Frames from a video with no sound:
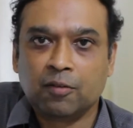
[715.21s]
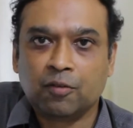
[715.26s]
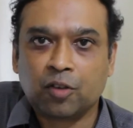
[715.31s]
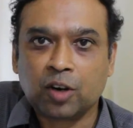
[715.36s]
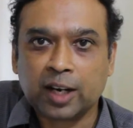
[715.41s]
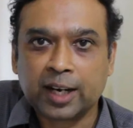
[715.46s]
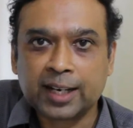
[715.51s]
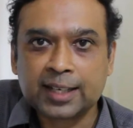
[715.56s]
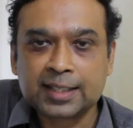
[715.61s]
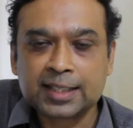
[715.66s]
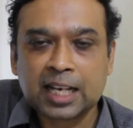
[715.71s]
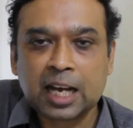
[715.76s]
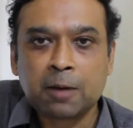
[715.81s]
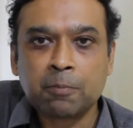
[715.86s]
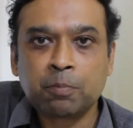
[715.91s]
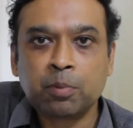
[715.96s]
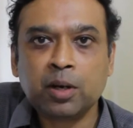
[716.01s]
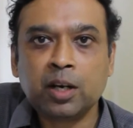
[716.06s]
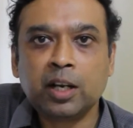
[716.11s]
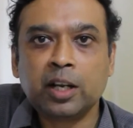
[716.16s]
For
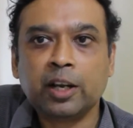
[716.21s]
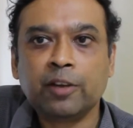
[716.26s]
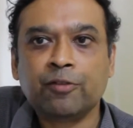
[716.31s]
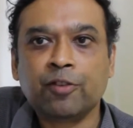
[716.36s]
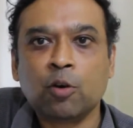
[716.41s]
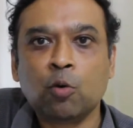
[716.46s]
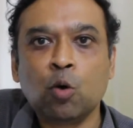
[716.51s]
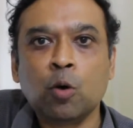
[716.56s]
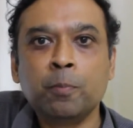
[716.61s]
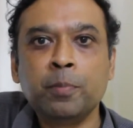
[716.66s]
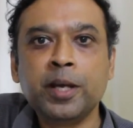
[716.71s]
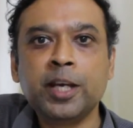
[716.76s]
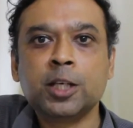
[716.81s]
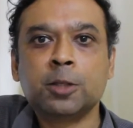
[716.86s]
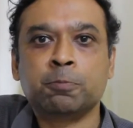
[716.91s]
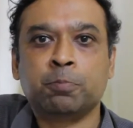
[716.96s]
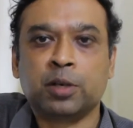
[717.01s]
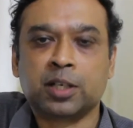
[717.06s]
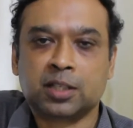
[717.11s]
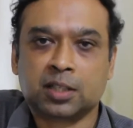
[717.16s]
example, if a
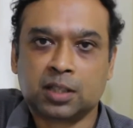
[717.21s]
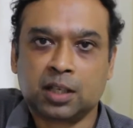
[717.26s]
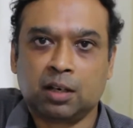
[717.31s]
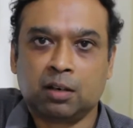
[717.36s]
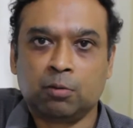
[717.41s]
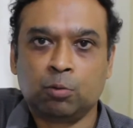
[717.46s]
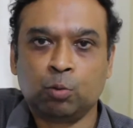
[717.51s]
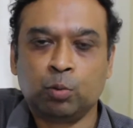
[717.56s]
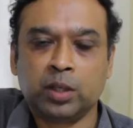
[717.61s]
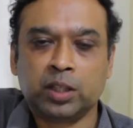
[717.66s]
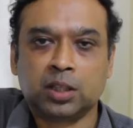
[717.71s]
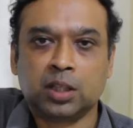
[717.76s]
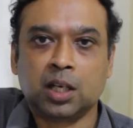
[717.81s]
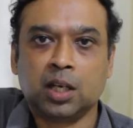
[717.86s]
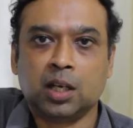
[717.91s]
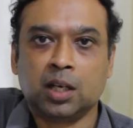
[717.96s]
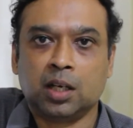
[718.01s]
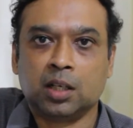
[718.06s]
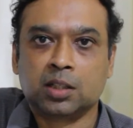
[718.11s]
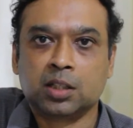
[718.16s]
obese person with
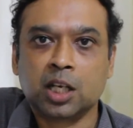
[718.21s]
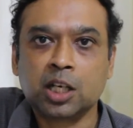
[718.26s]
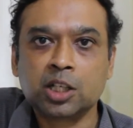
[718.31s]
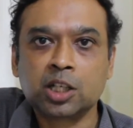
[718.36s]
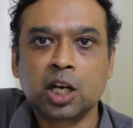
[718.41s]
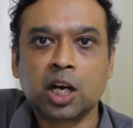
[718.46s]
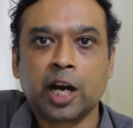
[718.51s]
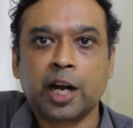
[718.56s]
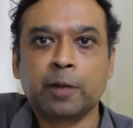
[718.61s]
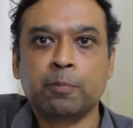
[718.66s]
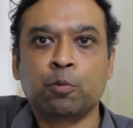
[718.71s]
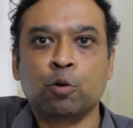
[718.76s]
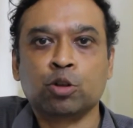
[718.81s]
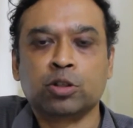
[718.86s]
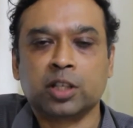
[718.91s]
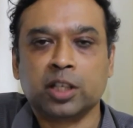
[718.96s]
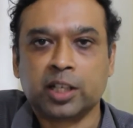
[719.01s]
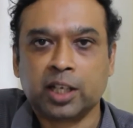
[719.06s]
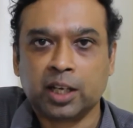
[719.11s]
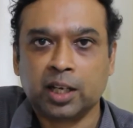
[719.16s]
a central
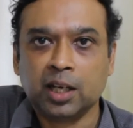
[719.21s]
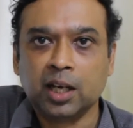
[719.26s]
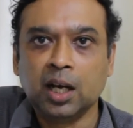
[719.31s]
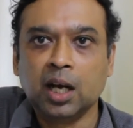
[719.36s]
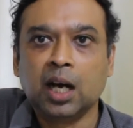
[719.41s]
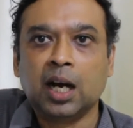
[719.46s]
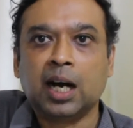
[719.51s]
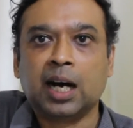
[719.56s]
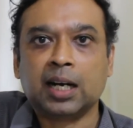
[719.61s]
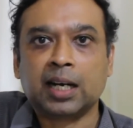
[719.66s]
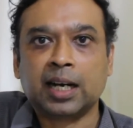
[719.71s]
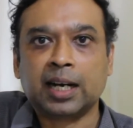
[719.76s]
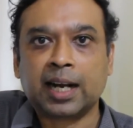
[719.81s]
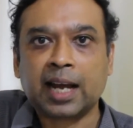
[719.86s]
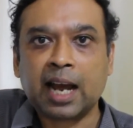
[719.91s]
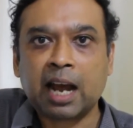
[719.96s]
adiposity and a